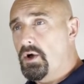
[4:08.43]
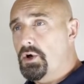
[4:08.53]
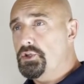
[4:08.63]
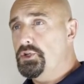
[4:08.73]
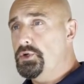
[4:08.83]

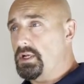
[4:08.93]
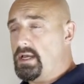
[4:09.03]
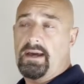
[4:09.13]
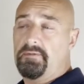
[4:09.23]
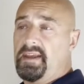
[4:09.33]
you don't know
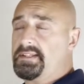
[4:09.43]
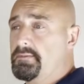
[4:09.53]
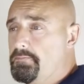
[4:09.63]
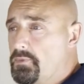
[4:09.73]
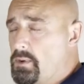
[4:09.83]
how to fix
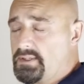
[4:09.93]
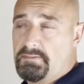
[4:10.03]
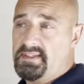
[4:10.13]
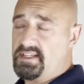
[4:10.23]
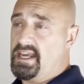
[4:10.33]
them or how to
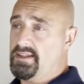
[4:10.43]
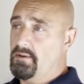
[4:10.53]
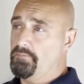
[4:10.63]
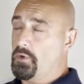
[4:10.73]
mitigate them.